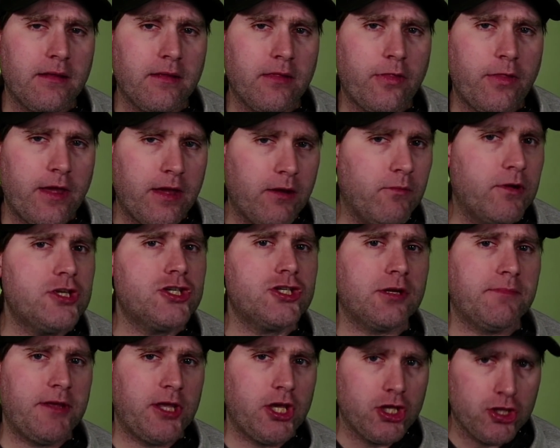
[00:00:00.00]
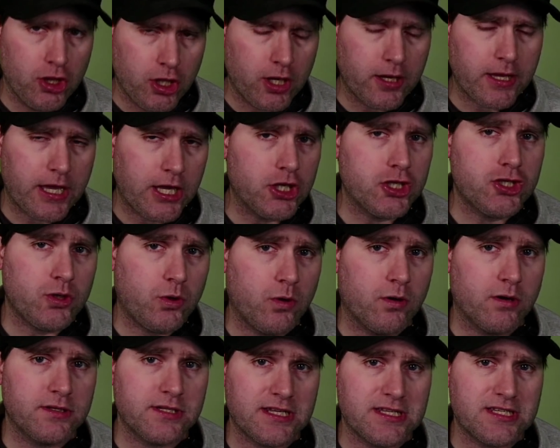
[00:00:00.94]
thing we should be looking
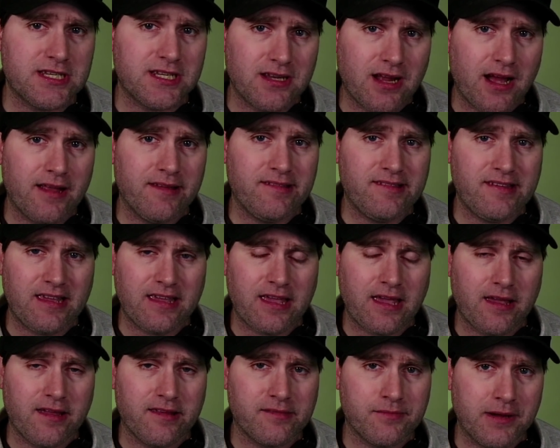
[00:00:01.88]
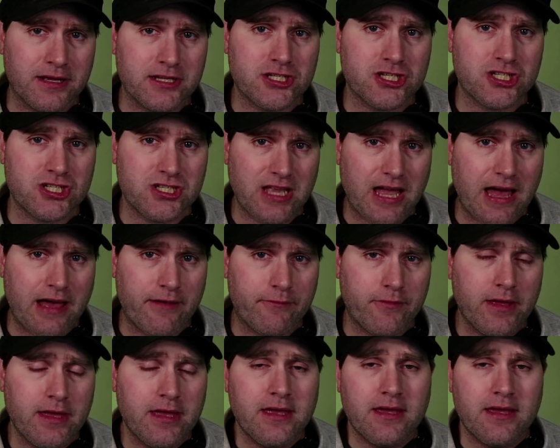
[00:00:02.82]
towards is to not syncing as much stuff.